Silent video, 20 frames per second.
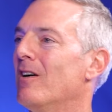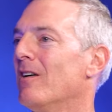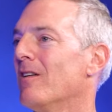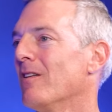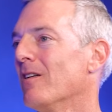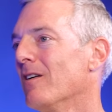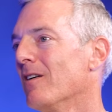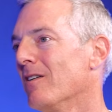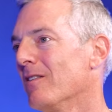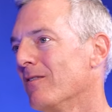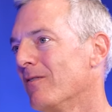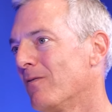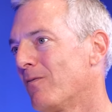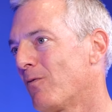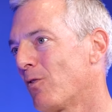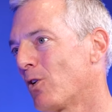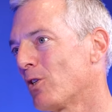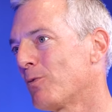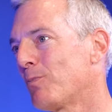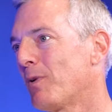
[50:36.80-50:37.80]
The
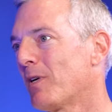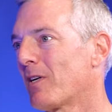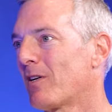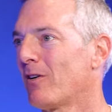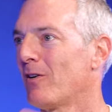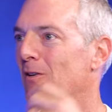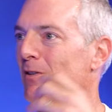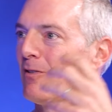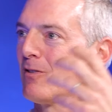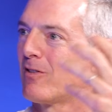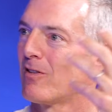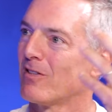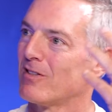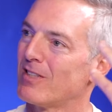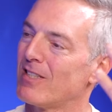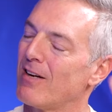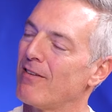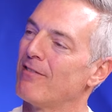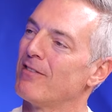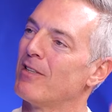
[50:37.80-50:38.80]
first pick goes to the
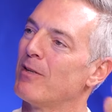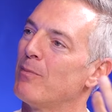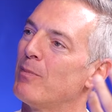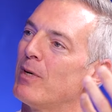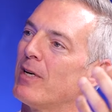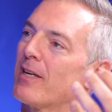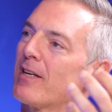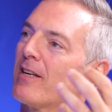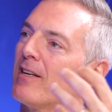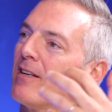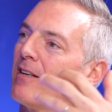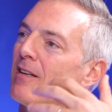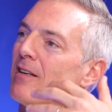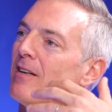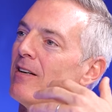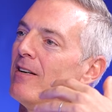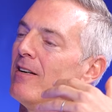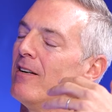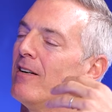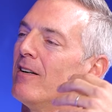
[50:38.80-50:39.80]
17th pick, and
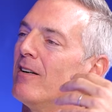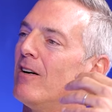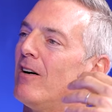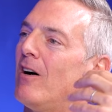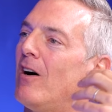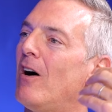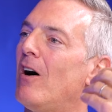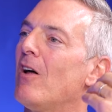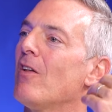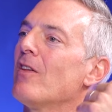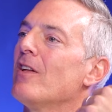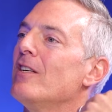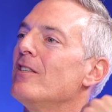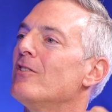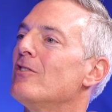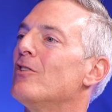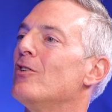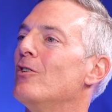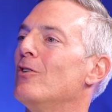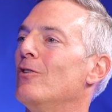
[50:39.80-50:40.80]
all
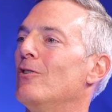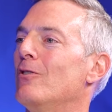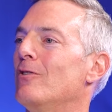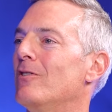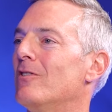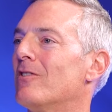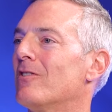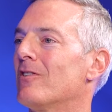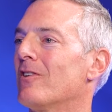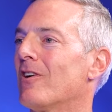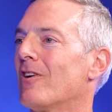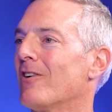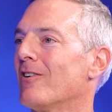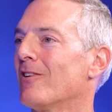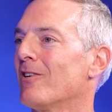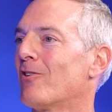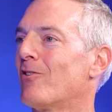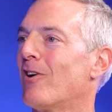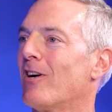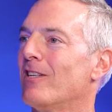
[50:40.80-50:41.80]
these dudes are in
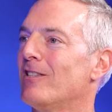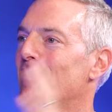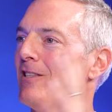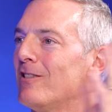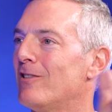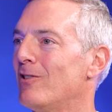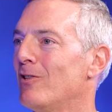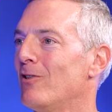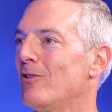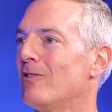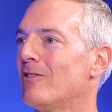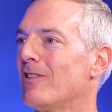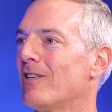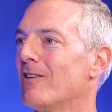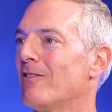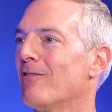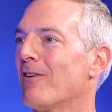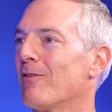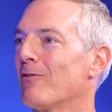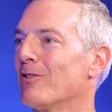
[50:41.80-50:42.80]
the craziest suits that
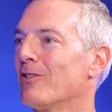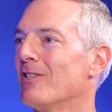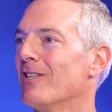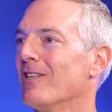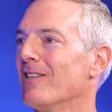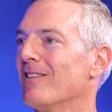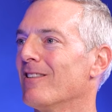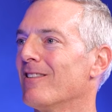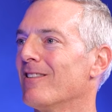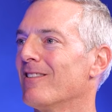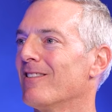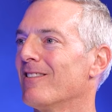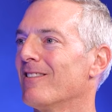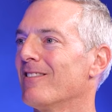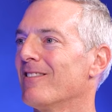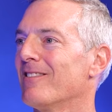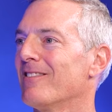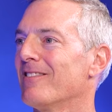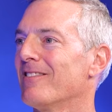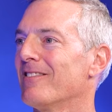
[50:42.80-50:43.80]
you've ever seen,
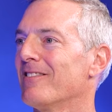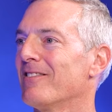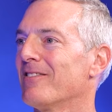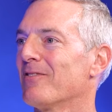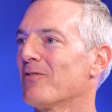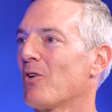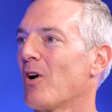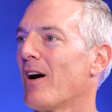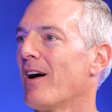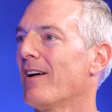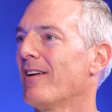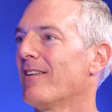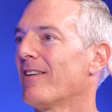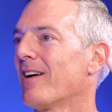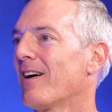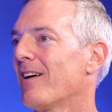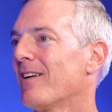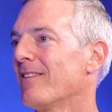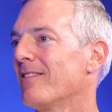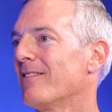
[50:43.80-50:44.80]
mm-hmm. right? You
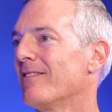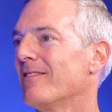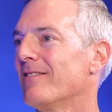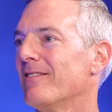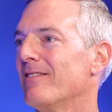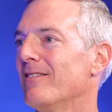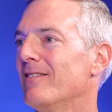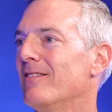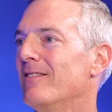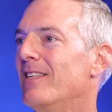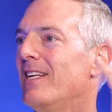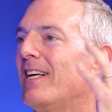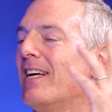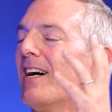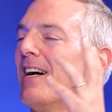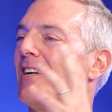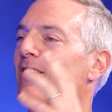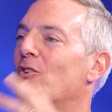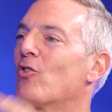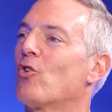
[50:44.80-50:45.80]
got
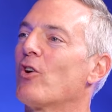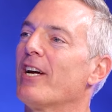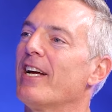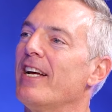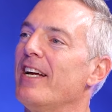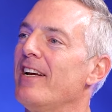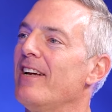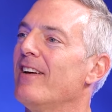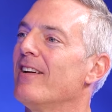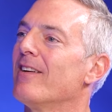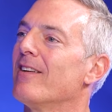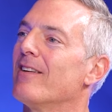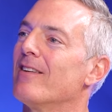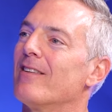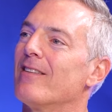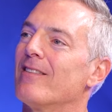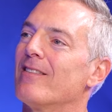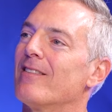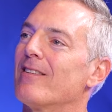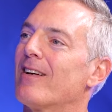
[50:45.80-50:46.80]
neon green
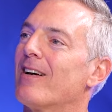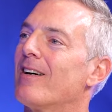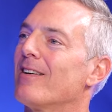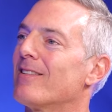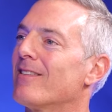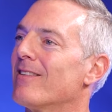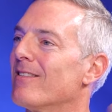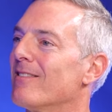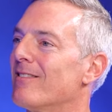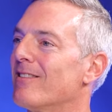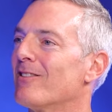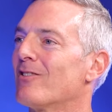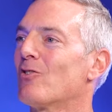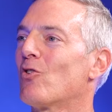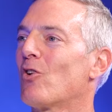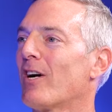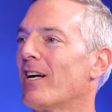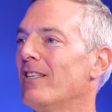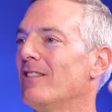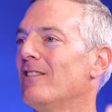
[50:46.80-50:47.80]
and you got the just
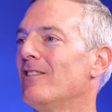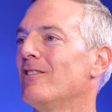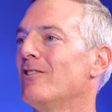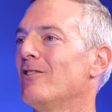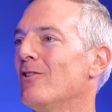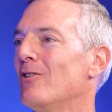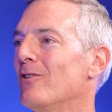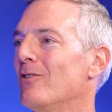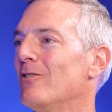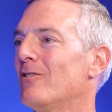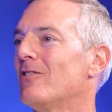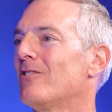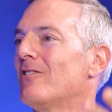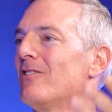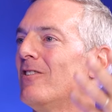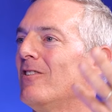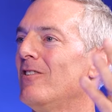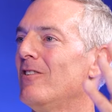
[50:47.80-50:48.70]
crazy suits.